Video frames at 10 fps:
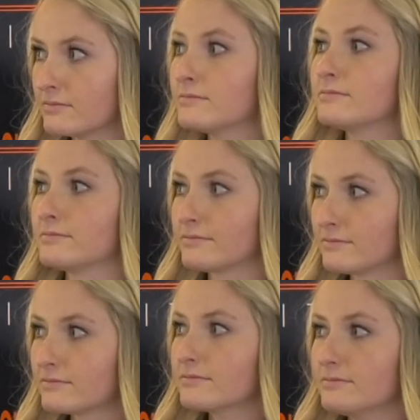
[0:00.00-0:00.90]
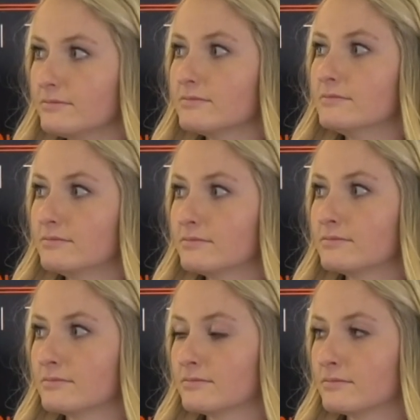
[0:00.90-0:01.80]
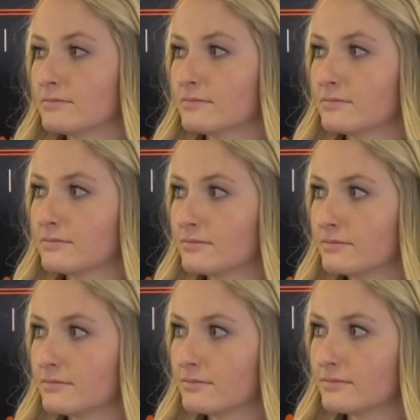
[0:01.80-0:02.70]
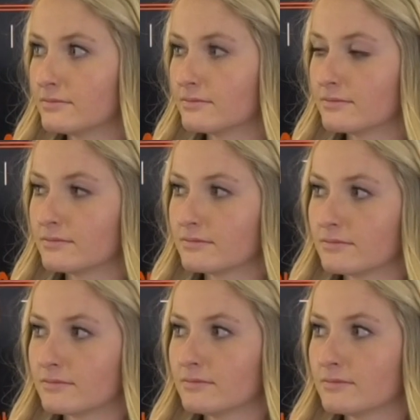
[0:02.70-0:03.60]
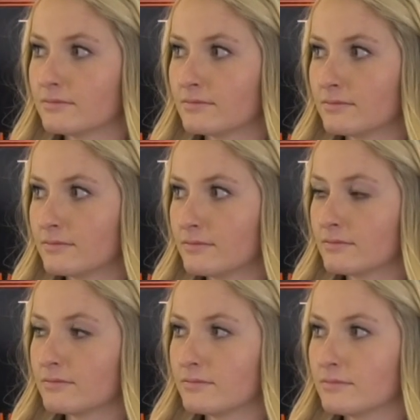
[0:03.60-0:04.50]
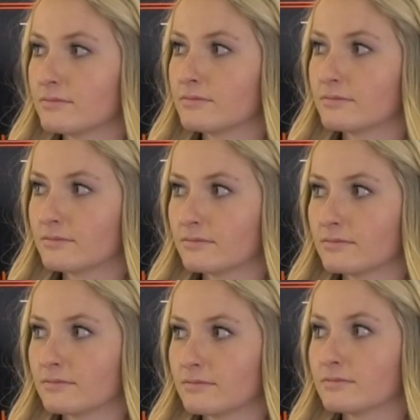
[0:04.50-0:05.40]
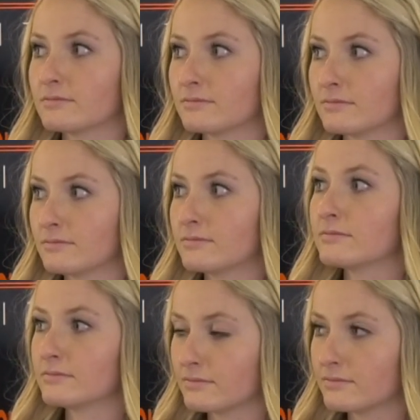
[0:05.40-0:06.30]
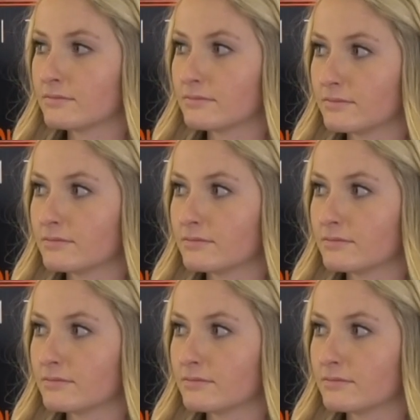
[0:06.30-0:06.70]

(silent)